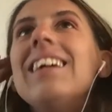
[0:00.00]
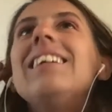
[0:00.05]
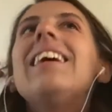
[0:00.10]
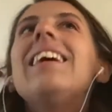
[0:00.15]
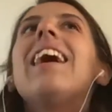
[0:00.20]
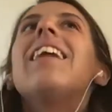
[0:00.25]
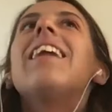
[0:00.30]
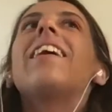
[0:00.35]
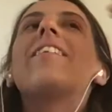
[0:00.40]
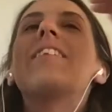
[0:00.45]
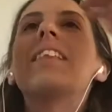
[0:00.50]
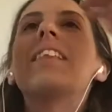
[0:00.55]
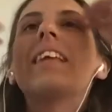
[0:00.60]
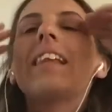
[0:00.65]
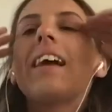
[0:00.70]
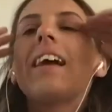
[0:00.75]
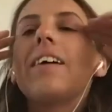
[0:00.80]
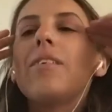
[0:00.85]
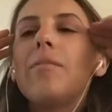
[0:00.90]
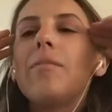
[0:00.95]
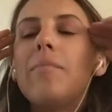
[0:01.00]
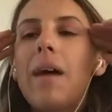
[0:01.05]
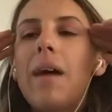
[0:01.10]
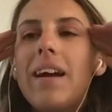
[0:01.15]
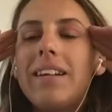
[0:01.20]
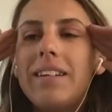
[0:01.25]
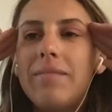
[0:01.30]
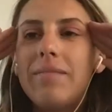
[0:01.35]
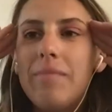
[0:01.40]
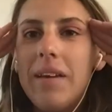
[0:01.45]
Yeah. That really like
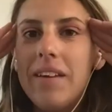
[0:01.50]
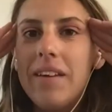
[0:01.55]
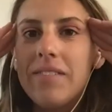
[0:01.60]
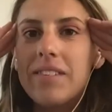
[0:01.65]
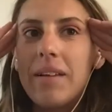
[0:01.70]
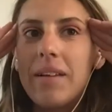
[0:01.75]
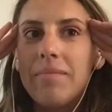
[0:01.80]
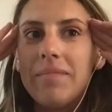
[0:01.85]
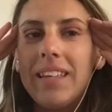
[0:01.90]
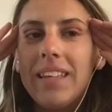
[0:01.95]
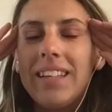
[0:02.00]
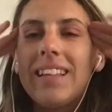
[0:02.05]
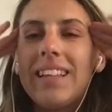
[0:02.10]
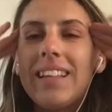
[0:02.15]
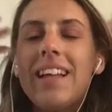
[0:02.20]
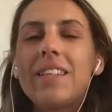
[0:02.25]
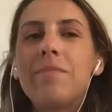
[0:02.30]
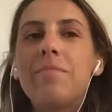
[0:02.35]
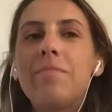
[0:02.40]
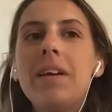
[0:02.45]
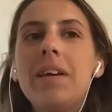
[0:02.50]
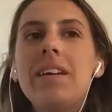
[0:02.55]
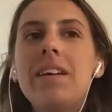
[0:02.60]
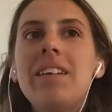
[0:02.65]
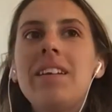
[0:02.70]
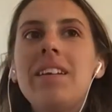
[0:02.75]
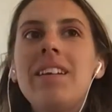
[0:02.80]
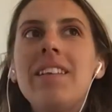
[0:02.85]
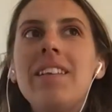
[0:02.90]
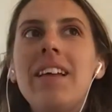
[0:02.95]
reminded me of something that's
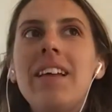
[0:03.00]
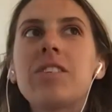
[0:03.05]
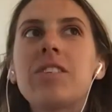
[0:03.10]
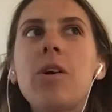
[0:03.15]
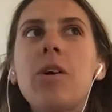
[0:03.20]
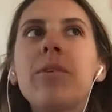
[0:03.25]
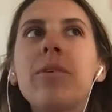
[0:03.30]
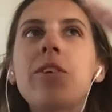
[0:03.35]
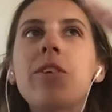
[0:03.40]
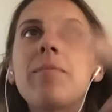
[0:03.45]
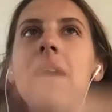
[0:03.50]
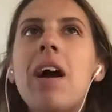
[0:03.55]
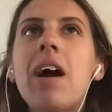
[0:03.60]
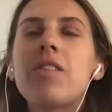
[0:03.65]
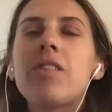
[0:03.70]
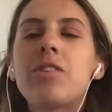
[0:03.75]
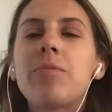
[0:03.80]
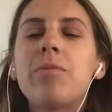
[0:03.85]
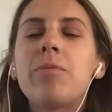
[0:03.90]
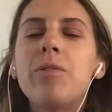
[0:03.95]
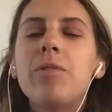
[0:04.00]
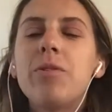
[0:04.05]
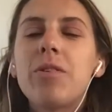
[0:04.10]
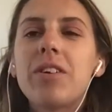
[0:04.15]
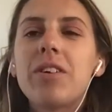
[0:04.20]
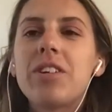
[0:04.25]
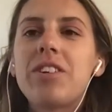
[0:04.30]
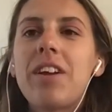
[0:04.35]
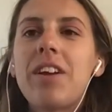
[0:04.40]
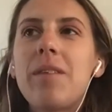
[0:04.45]
been like so much of my
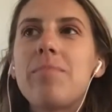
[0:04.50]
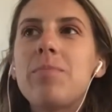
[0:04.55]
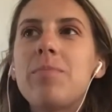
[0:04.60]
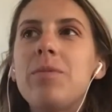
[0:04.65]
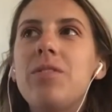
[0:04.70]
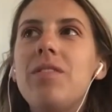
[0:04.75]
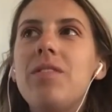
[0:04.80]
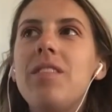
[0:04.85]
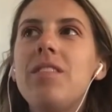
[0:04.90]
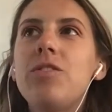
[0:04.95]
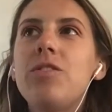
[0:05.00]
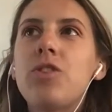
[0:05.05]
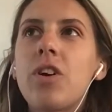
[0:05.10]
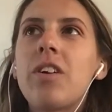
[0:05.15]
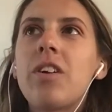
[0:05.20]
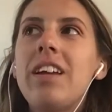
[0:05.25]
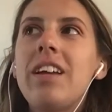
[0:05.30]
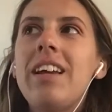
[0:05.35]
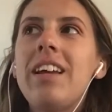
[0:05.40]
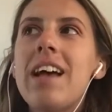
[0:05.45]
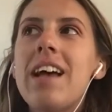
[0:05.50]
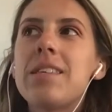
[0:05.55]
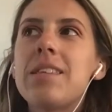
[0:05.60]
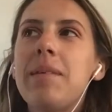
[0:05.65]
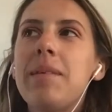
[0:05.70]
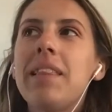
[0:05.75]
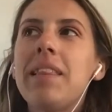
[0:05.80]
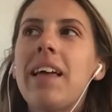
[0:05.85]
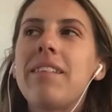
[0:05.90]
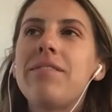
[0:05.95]
entrepreneurship journey has
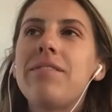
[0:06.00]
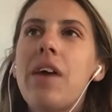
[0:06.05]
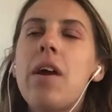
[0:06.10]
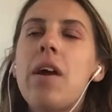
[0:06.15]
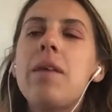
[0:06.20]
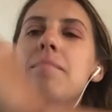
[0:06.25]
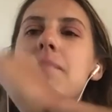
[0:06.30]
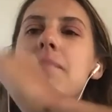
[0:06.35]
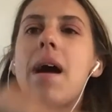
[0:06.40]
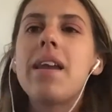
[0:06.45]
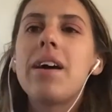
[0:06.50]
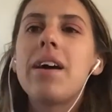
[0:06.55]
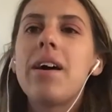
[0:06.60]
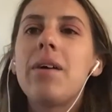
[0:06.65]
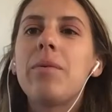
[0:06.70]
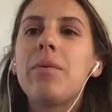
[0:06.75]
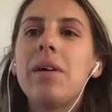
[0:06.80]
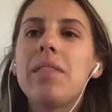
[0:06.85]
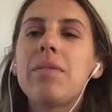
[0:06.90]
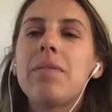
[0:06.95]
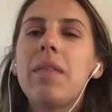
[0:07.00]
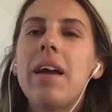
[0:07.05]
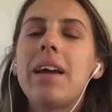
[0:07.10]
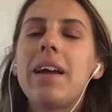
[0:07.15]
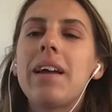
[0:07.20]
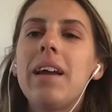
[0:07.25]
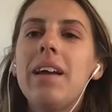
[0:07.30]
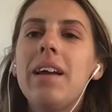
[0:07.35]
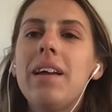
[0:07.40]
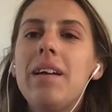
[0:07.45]
been like very meta with
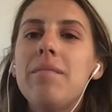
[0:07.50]
like